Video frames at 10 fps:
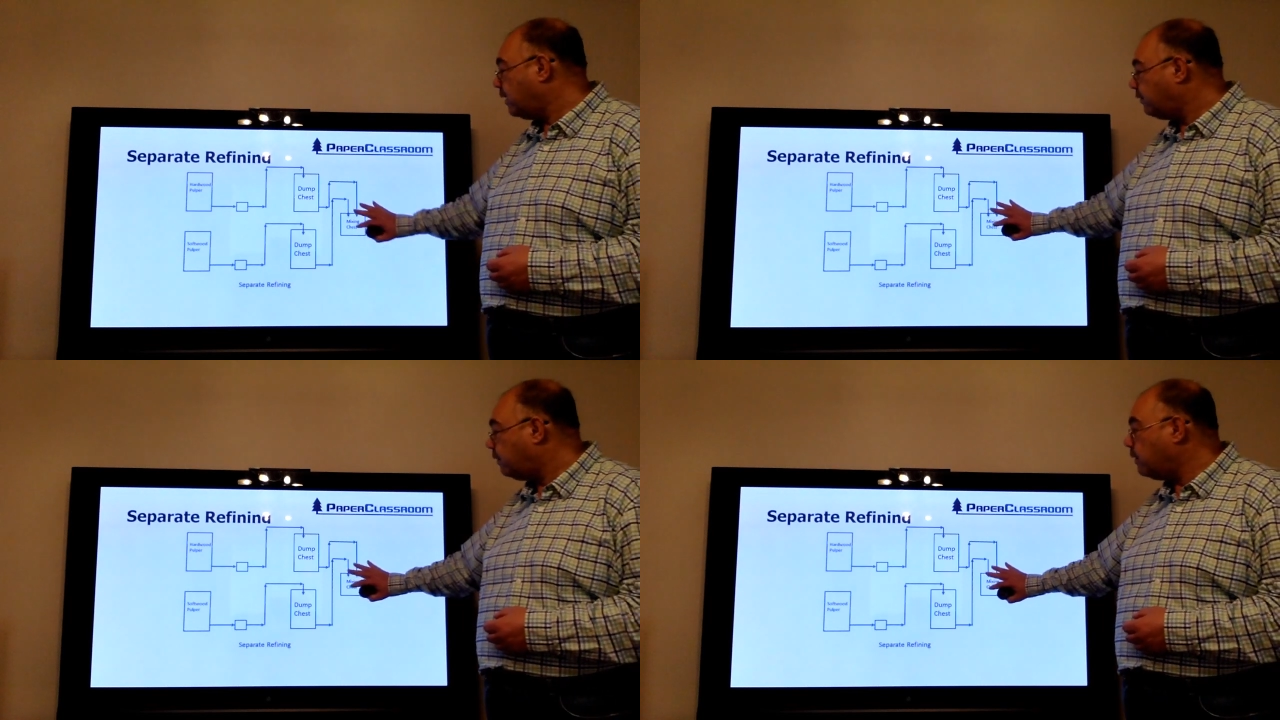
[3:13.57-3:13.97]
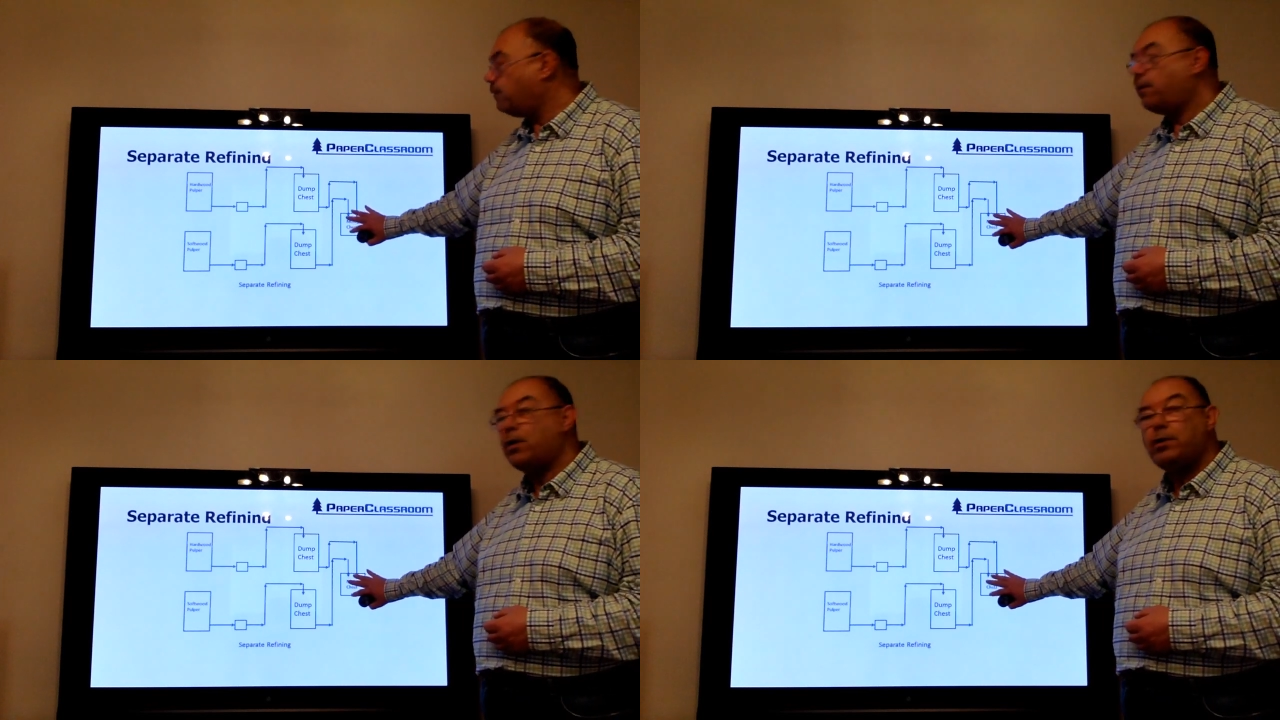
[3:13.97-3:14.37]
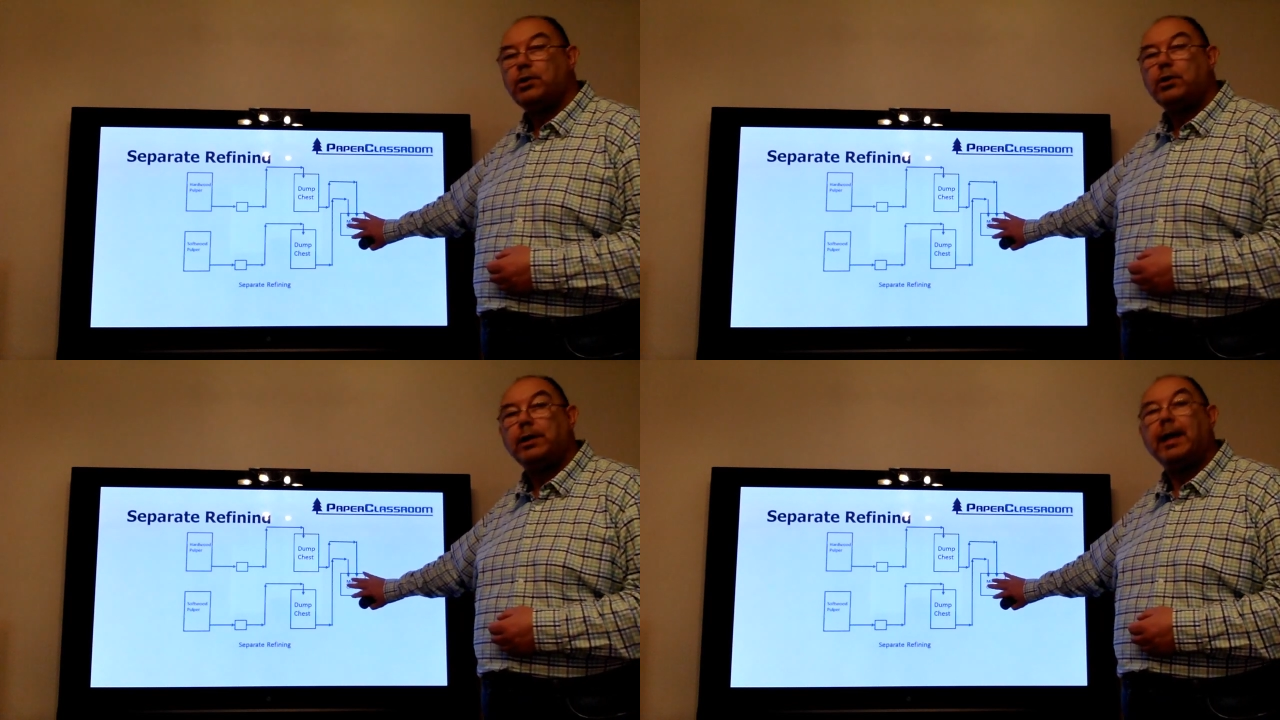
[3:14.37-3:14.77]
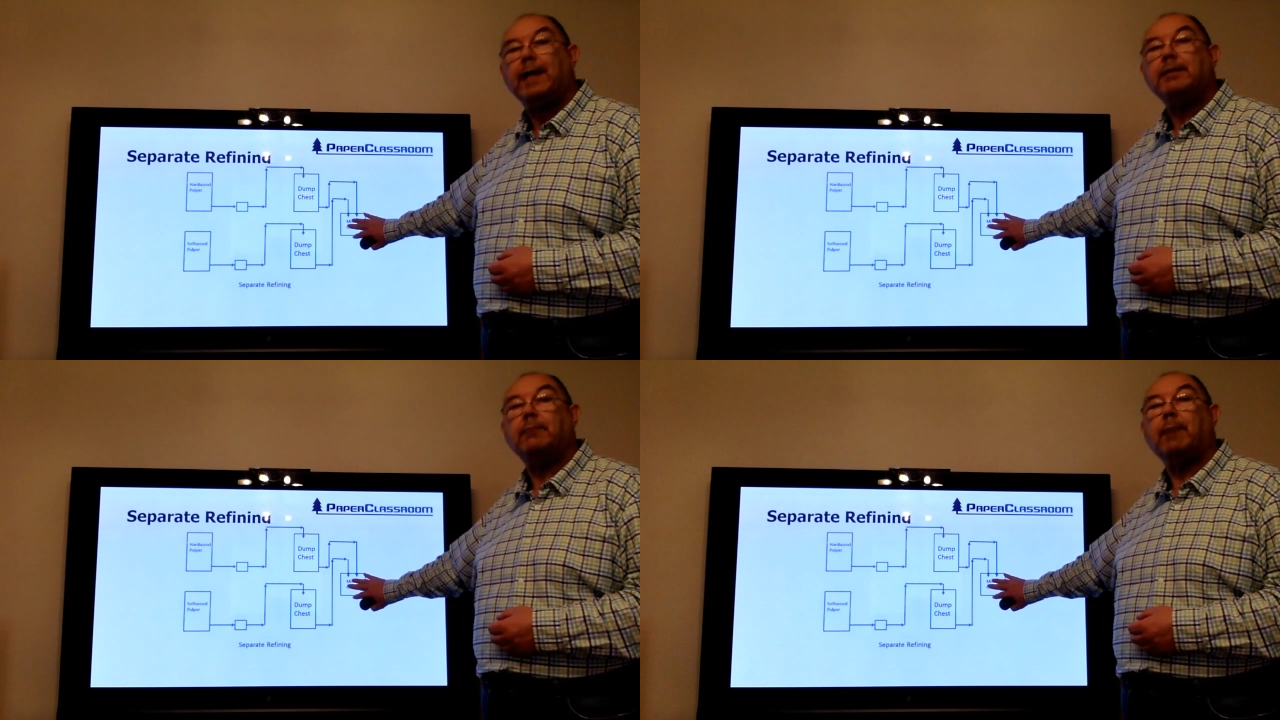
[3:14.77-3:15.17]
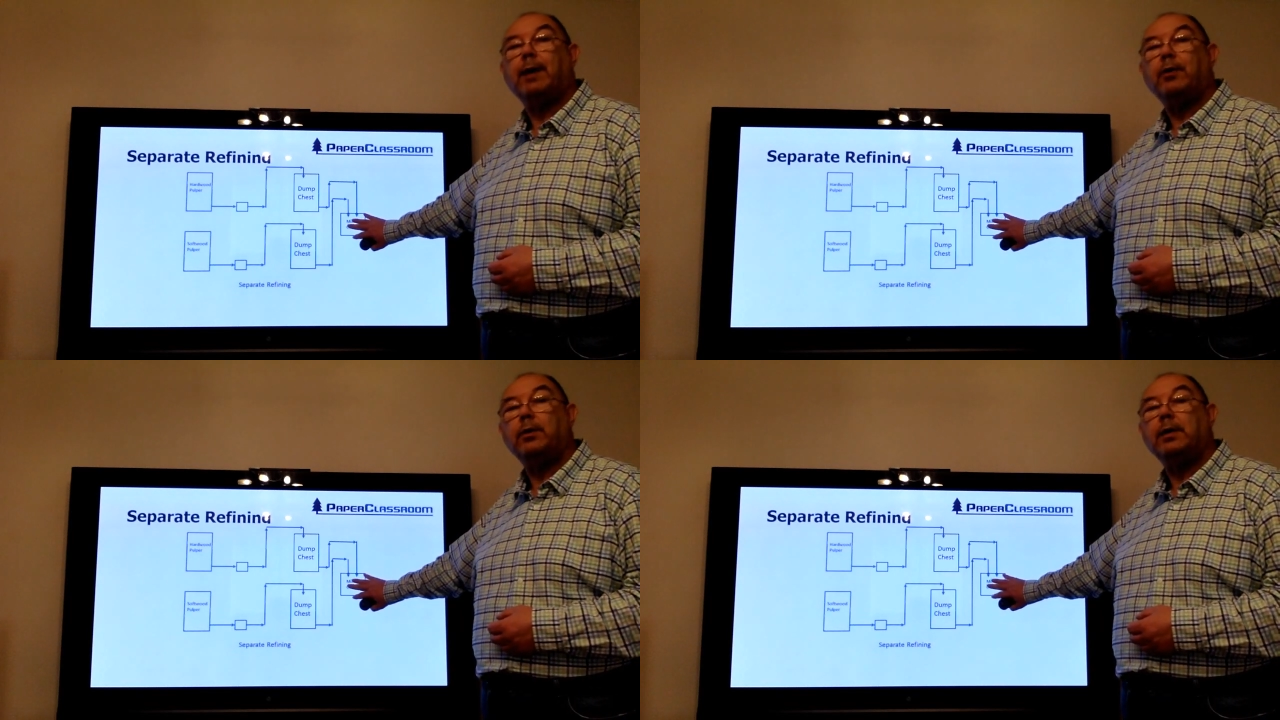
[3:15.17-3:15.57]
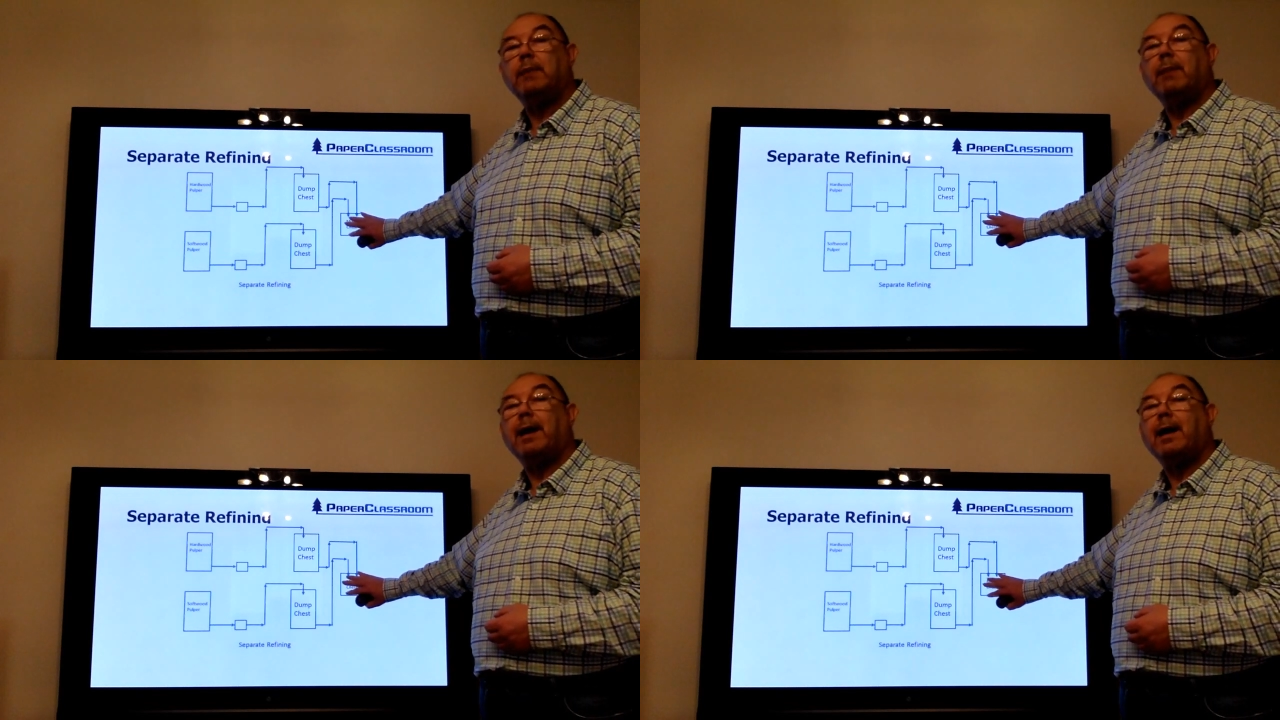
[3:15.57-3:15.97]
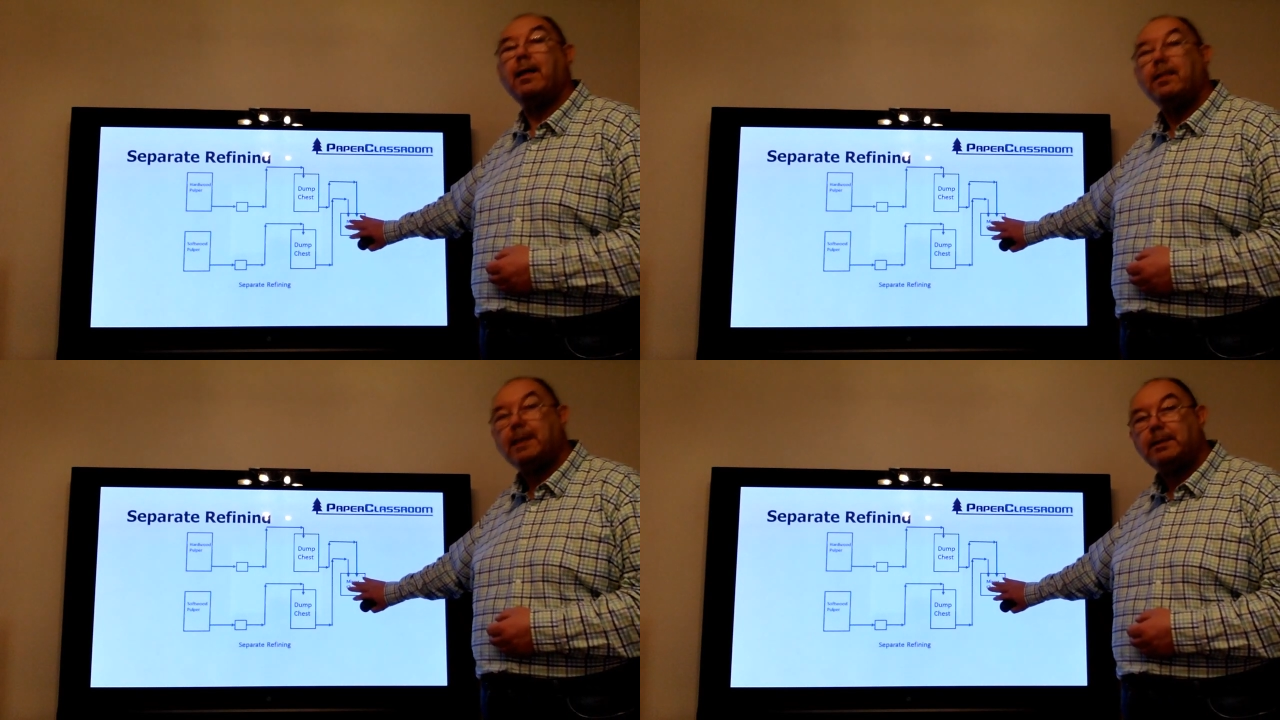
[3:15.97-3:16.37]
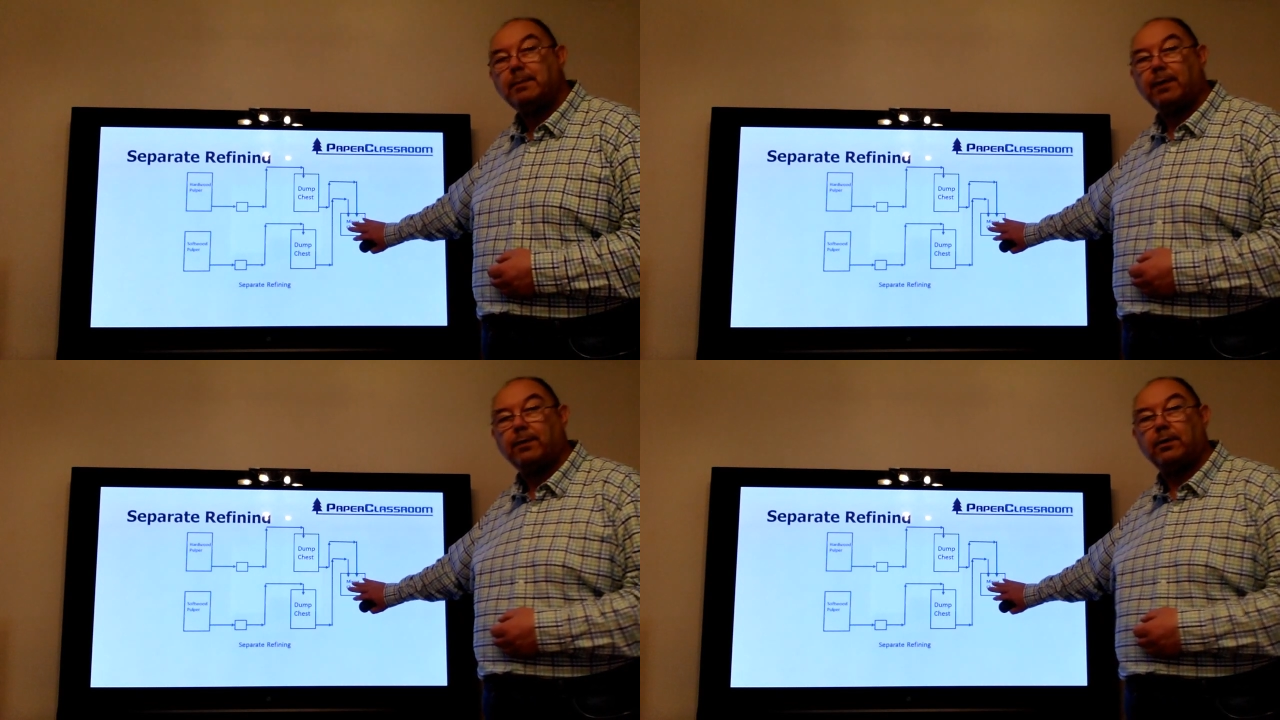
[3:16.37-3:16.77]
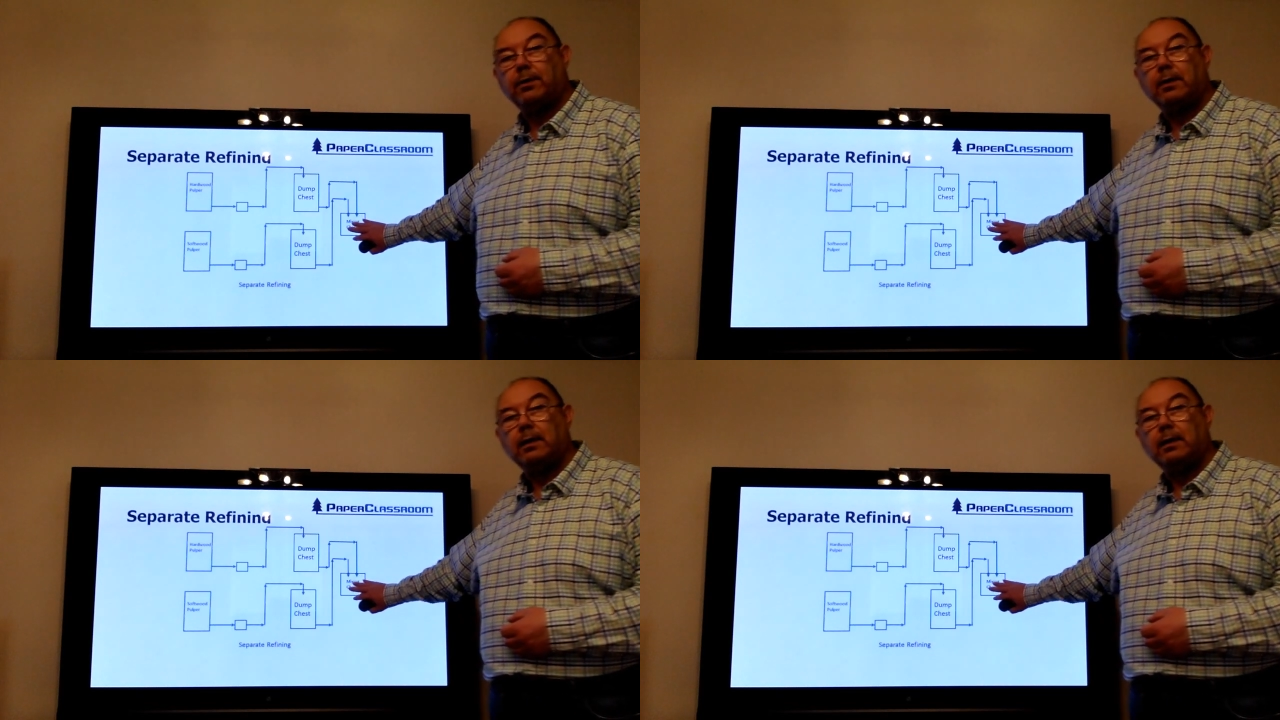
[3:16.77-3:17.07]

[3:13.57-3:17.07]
from the furnish you get by doing it by this method.